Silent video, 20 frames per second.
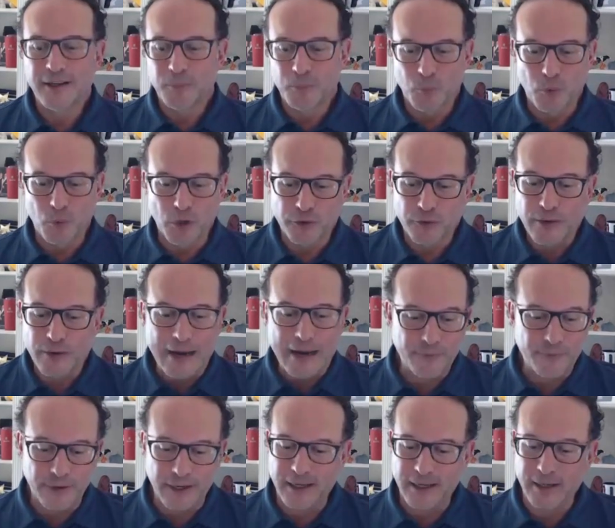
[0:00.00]
more
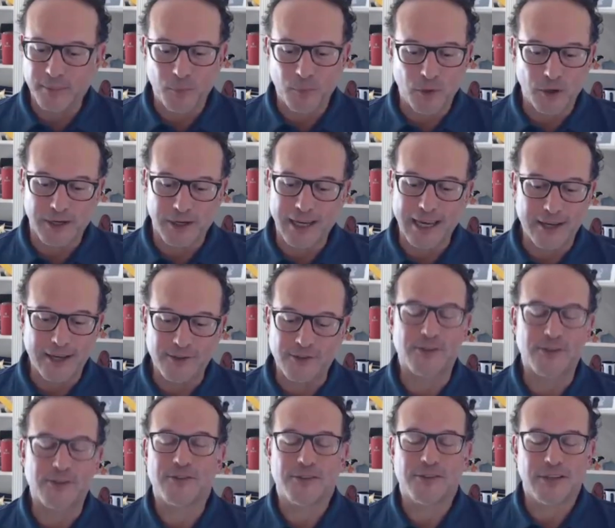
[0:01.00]
traffic and more cases.